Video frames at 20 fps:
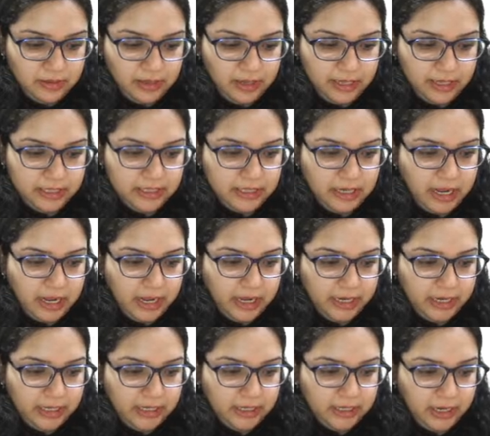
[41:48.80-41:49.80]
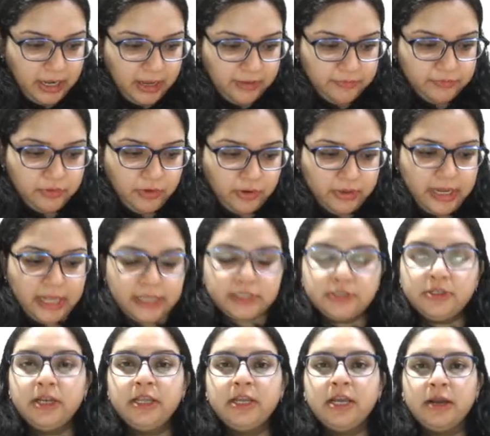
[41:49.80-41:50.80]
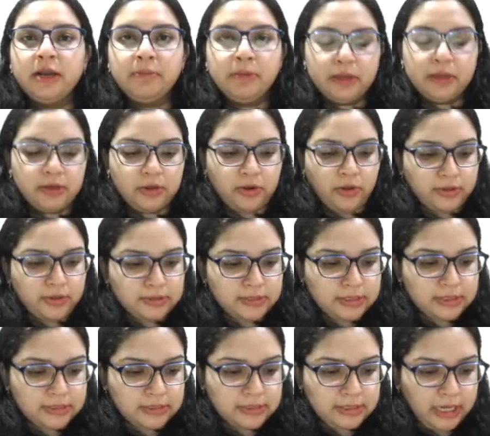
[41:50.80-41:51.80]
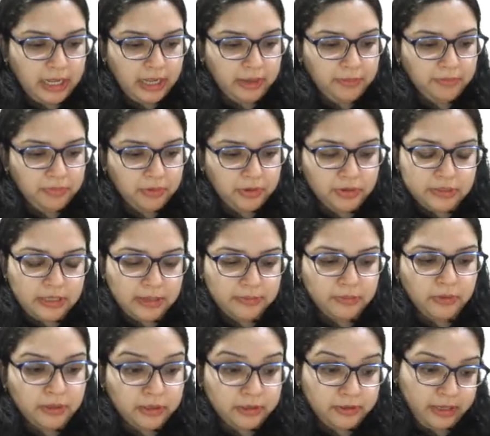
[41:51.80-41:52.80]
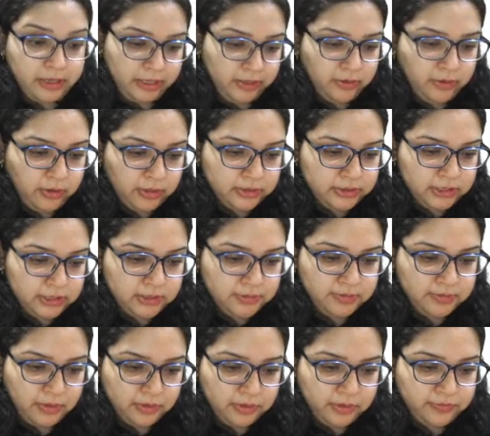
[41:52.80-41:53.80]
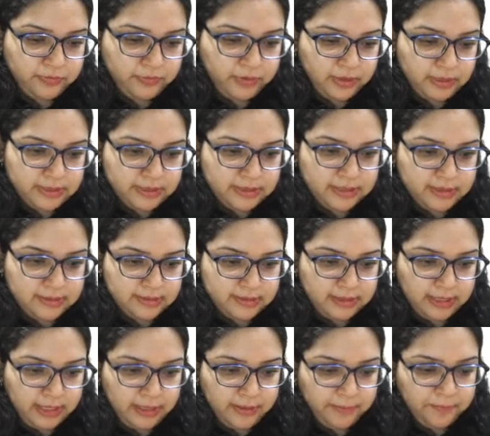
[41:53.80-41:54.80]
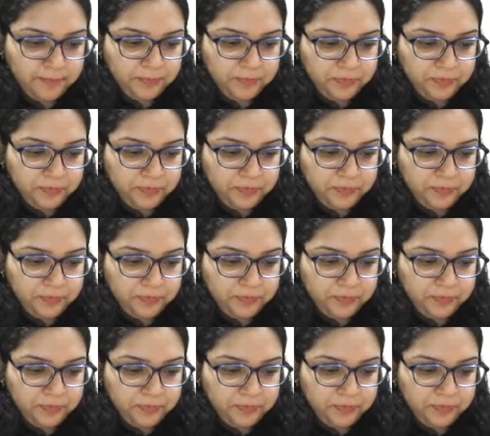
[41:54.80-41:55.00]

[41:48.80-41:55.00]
and I have not actually come across this name because I am not a radiologist on the first this thing.